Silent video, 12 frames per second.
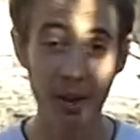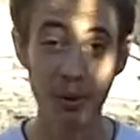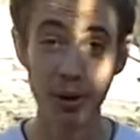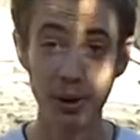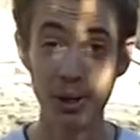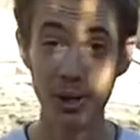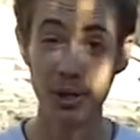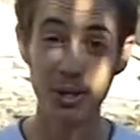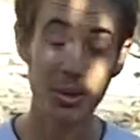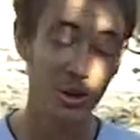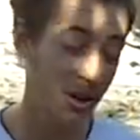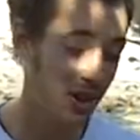And once you can
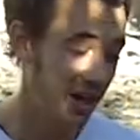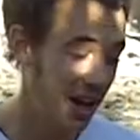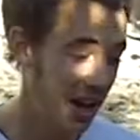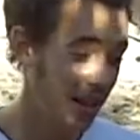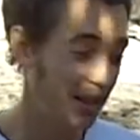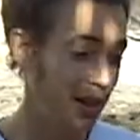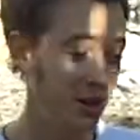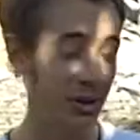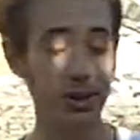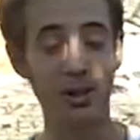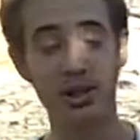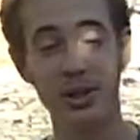do all that, then
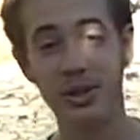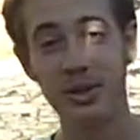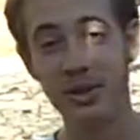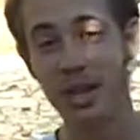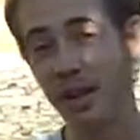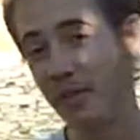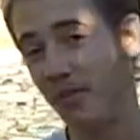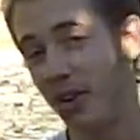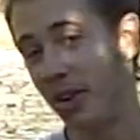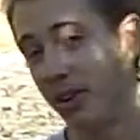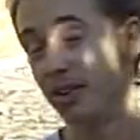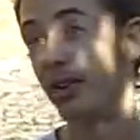you can just do like
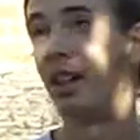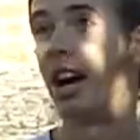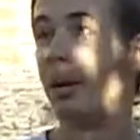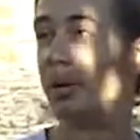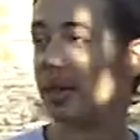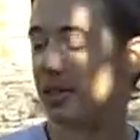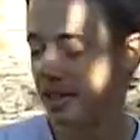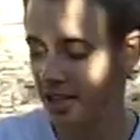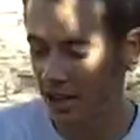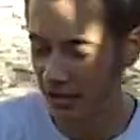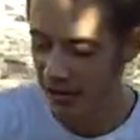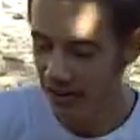fun climbing
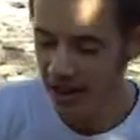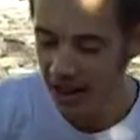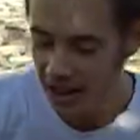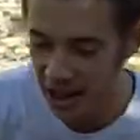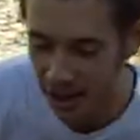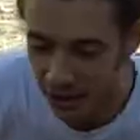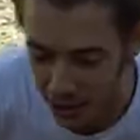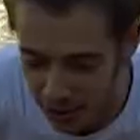stuff and